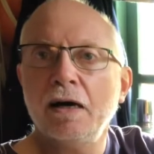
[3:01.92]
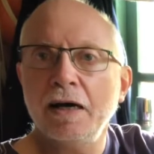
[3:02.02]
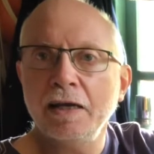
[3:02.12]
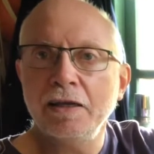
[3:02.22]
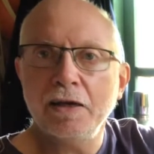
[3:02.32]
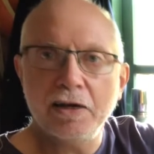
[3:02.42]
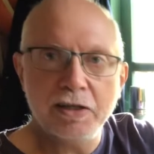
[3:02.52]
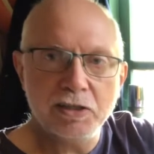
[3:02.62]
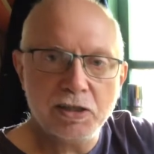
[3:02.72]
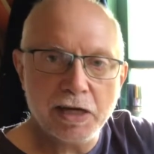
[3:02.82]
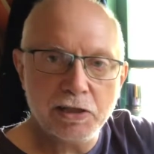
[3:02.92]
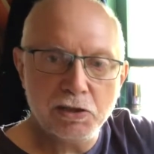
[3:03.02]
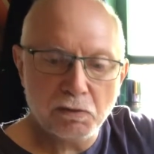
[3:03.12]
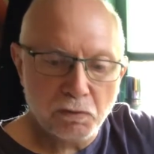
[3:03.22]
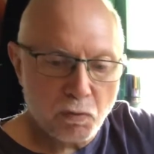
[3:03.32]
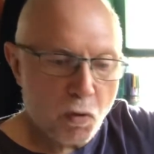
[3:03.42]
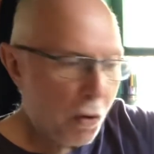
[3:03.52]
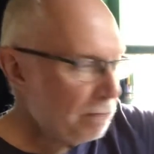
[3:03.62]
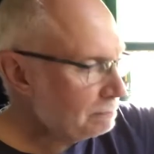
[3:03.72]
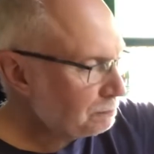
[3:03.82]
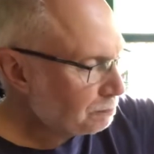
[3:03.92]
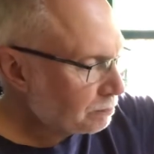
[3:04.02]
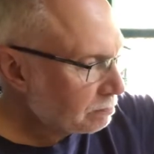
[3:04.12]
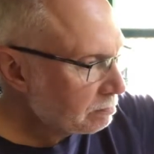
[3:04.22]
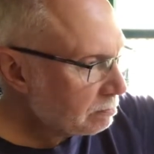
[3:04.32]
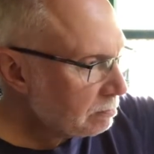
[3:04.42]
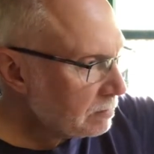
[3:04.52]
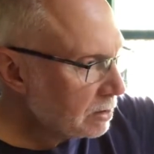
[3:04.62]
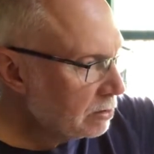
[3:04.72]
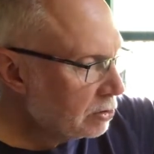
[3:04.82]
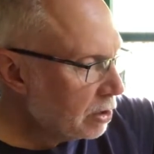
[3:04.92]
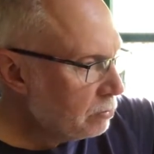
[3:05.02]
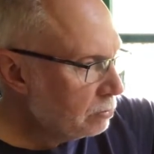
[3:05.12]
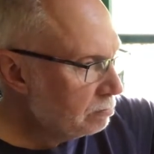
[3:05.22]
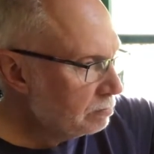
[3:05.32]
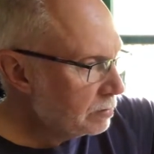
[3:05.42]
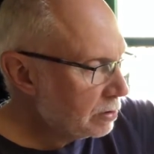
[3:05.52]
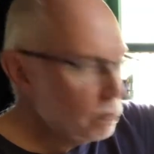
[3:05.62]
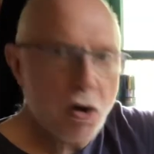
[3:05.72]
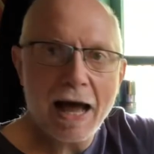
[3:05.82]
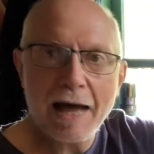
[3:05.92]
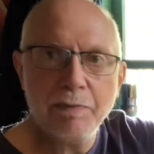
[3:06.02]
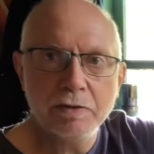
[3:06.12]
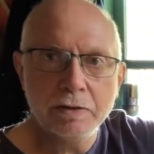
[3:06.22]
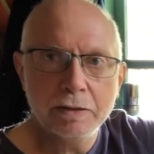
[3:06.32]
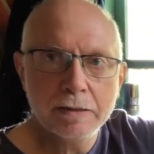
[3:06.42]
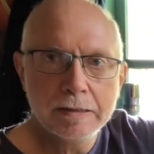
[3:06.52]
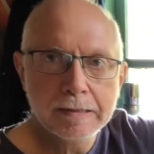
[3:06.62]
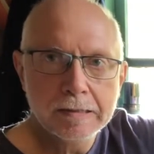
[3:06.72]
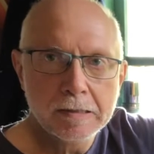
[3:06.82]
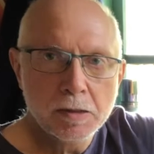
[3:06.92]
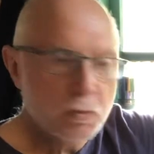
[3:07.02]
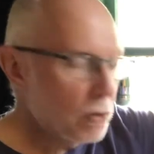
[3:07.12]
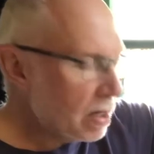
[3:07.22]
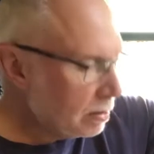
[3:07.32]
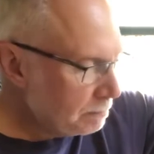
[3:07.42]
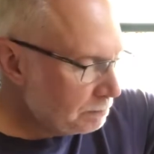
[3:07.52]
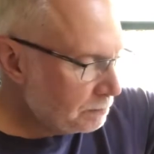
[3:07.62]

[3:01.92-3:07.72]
in the early stages of the war. So what happened? Well,